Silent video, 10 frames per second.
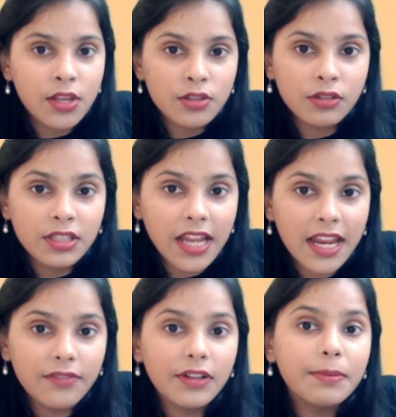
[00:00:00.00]
So
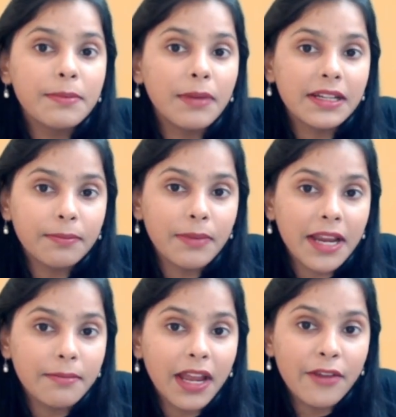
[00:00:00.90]
10 will be
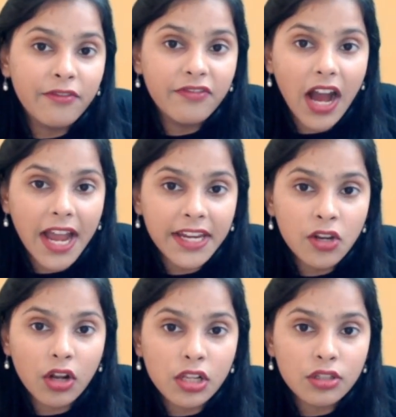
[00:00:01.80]
multiplied by y
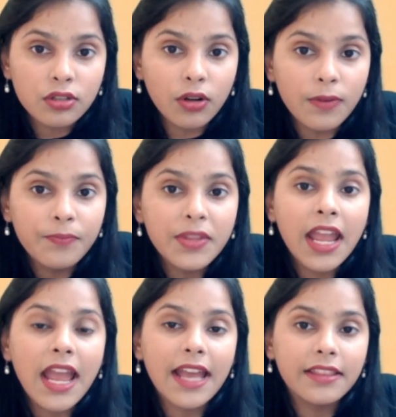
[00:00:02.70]
also,
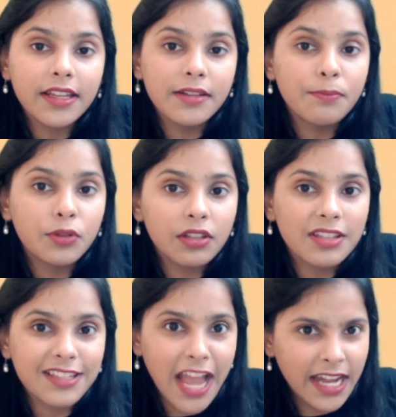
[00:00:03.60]
and then put the
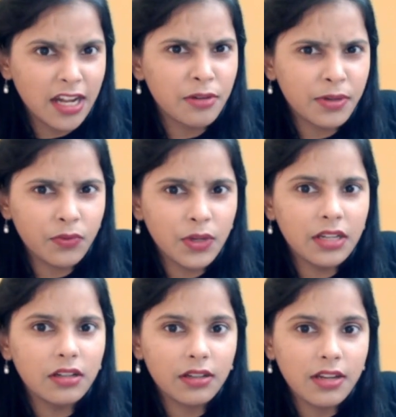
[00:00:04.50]
sign in
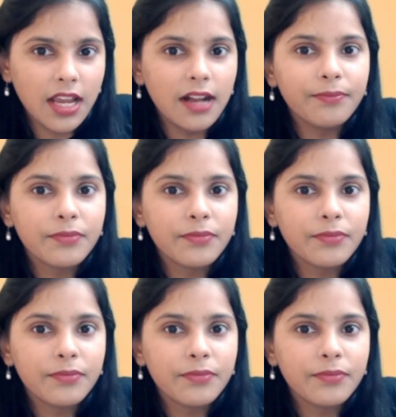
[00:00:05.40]
between. Yeah,